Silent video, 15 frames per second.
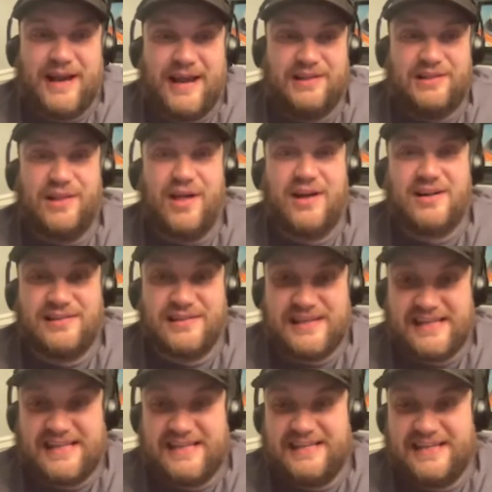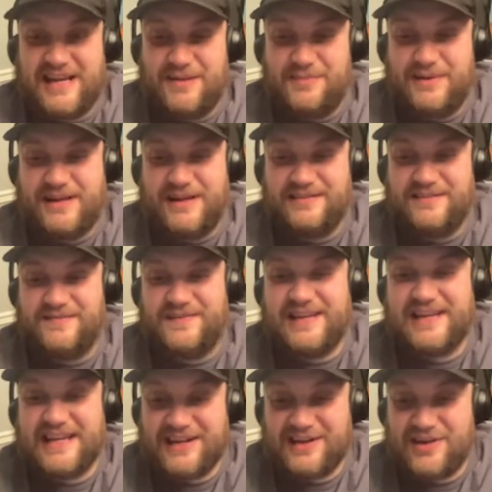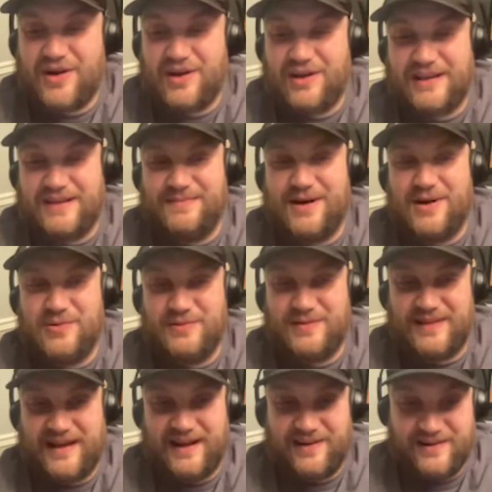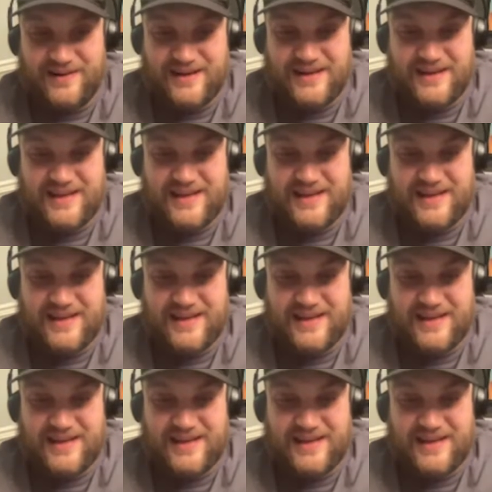And luckily he did, because if he didn't knock him out there,